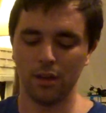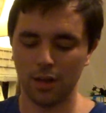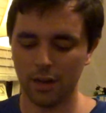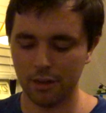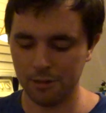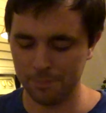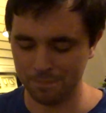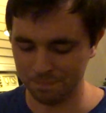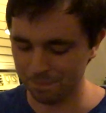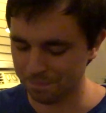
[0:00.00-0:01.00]

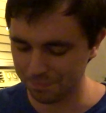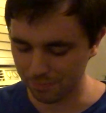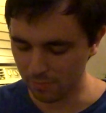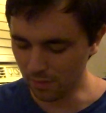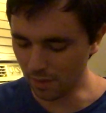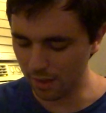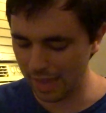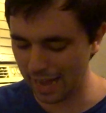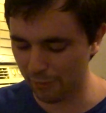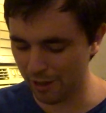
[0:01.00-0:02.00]
Um,
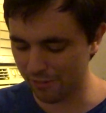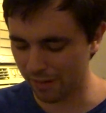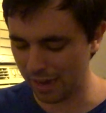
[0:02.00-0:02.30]
however,